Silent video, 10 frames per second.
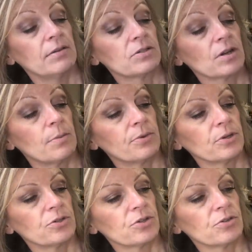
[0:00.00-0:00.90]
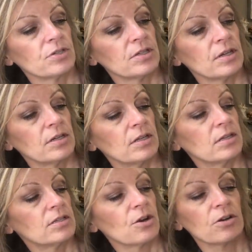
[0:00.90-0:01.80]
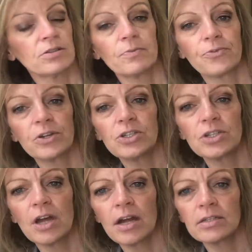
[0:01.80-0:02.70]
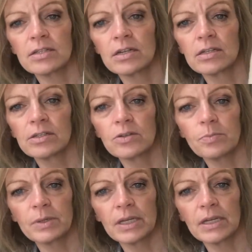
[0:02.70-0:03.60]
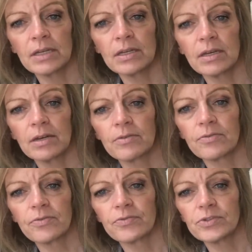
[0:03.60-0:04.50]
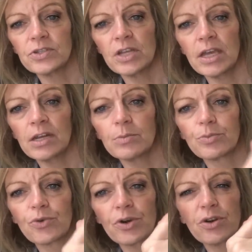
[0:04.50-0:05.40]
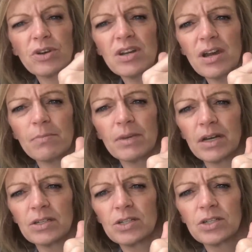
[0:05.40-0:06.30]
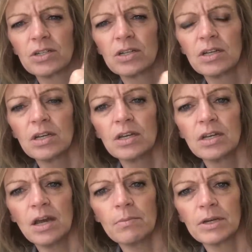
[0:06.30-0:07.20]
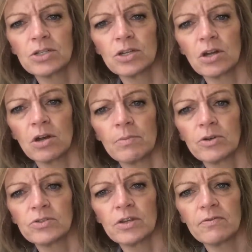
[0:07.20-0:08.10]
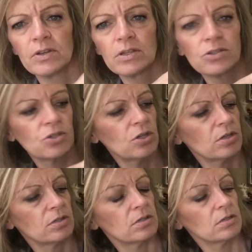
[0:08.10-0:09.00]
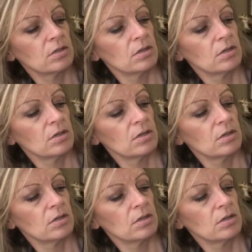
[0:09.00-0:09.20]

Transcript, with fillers: it was a couple years ago since I did this. There are some French knots and a little bit of just hand embroidery, not much, not much at all. Most of it is just